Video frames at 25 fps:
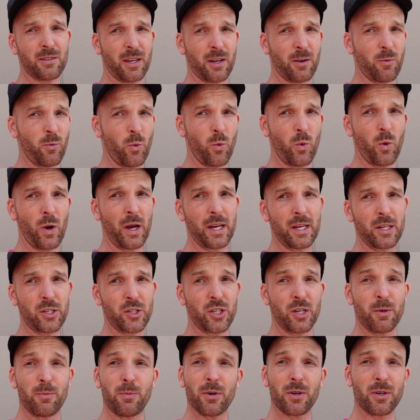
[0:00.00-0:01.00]
like way
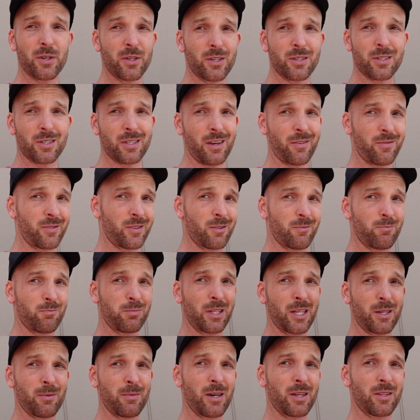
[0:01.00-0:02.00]
cheaper. You just have to
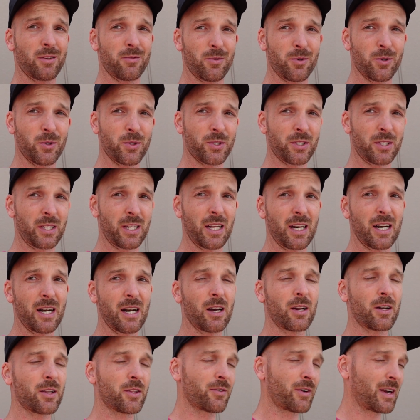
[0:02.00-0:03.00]
play by the rules and get it
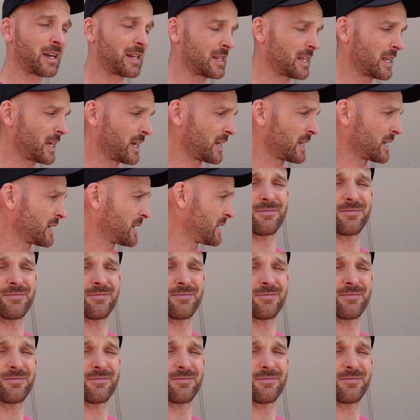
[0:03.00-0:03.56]
out on the right day.